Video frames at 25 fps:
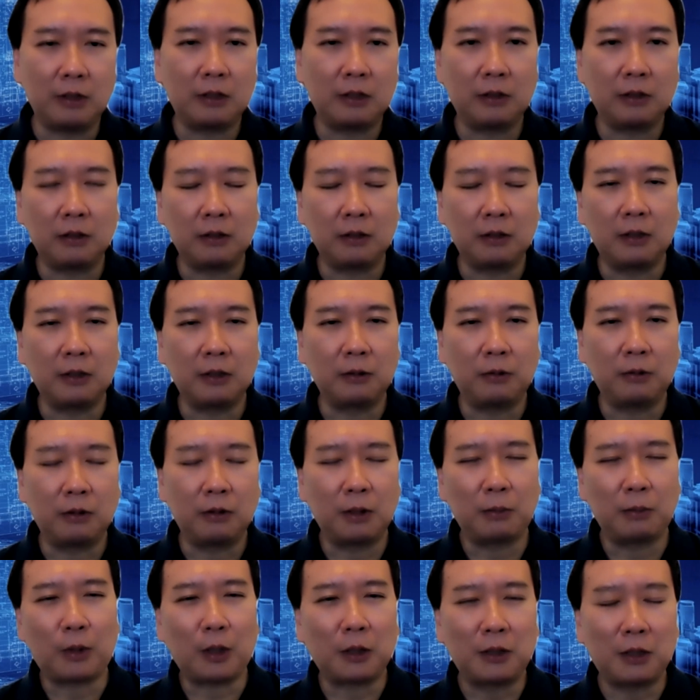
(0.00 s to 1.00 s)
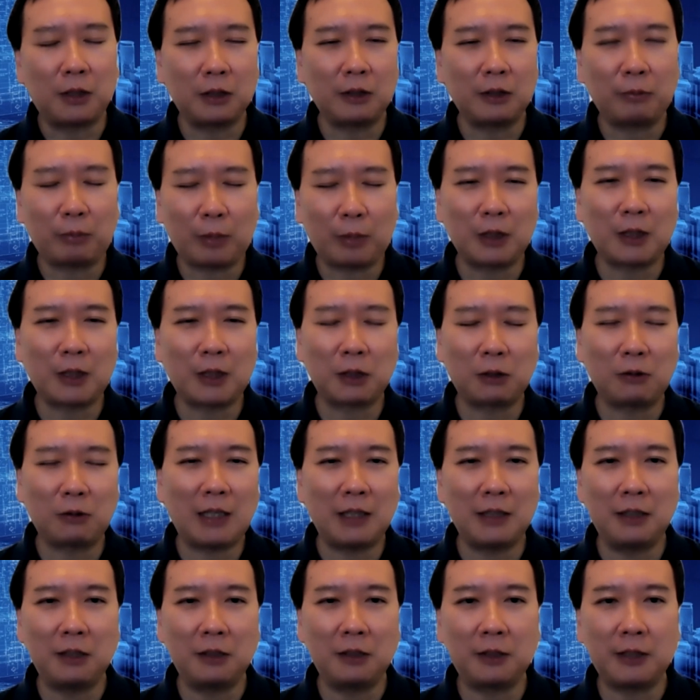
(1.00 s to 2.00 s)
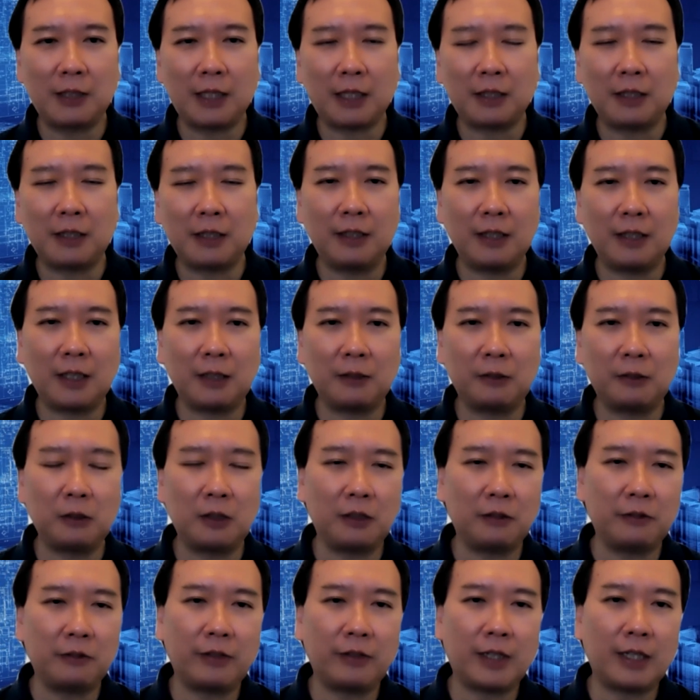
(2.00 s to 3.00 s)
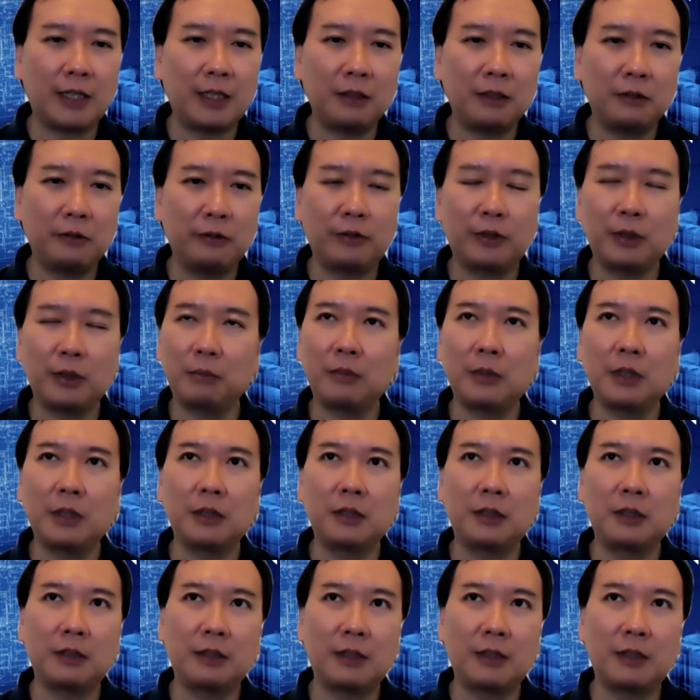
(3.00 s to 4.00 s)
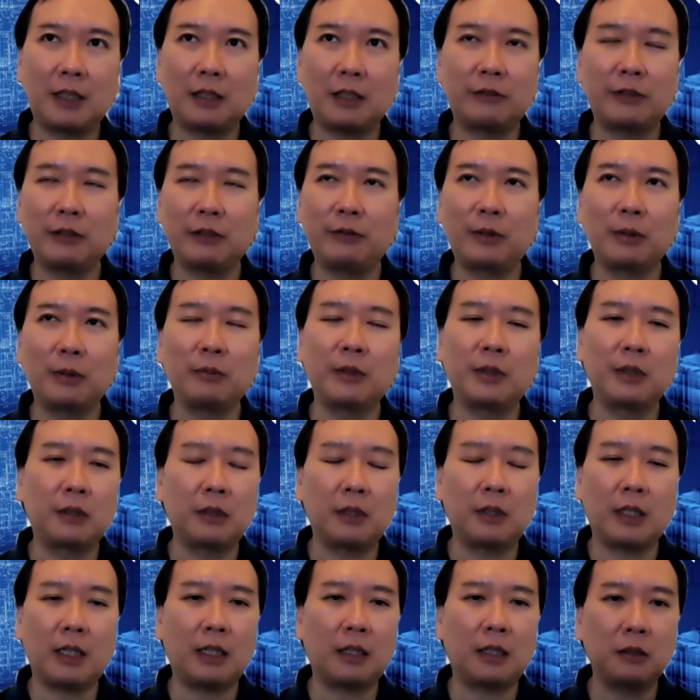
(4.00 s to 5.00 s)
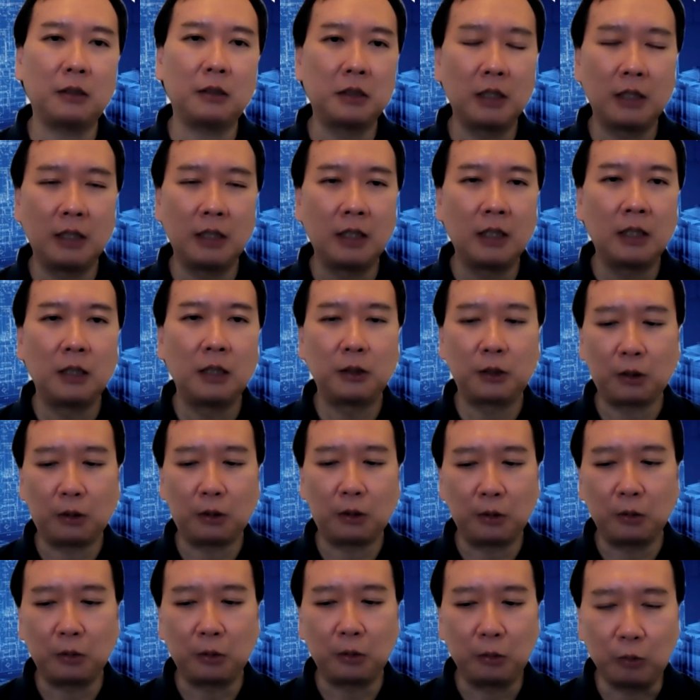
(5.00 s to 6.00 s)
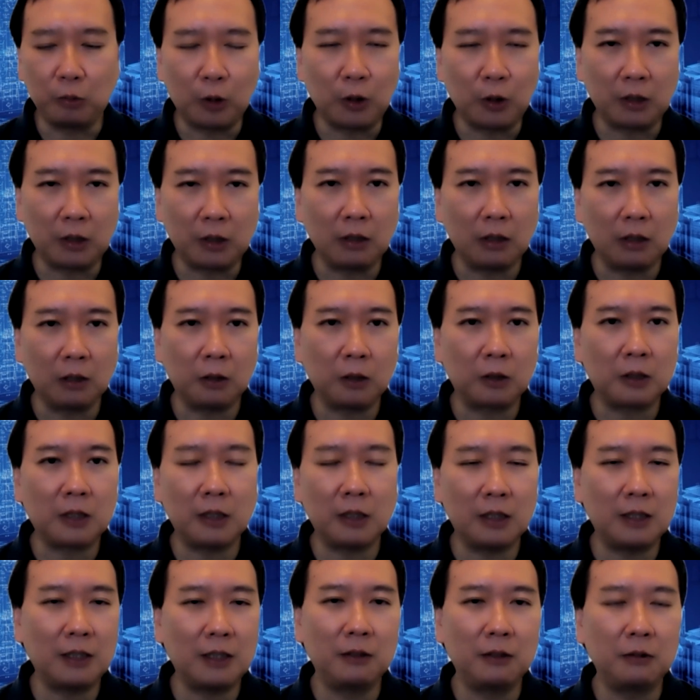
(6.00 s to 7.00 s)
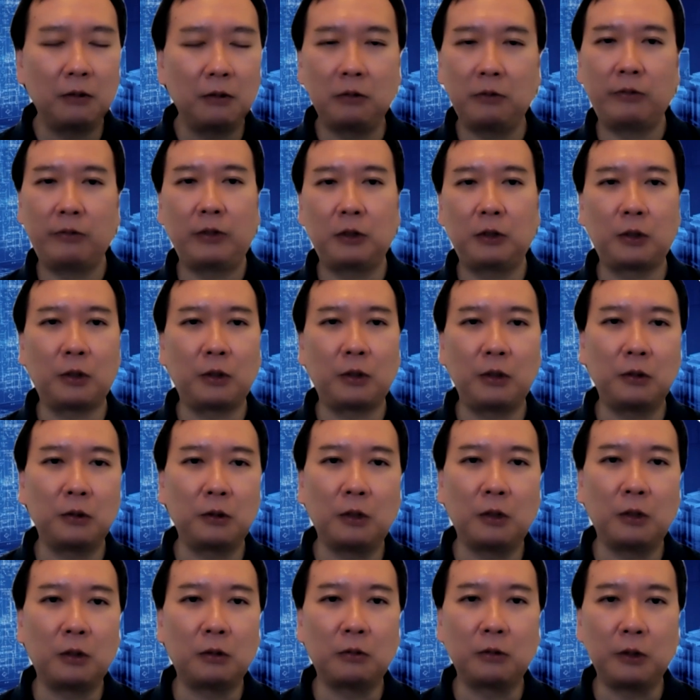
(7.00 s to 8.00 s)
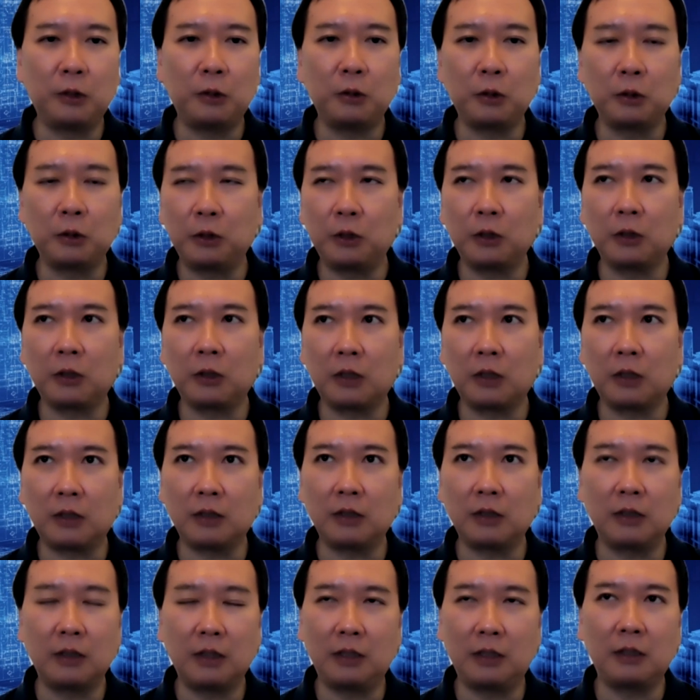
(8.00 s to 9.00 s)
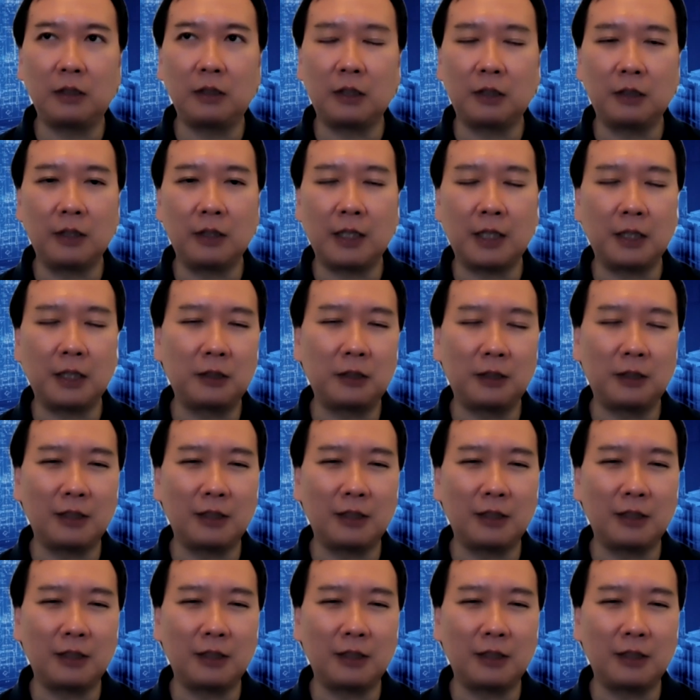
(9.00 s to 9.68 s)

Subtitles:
The process of ProjectWise is checking out a file from the server, from the cloud, so you work locally, so you don't use your internet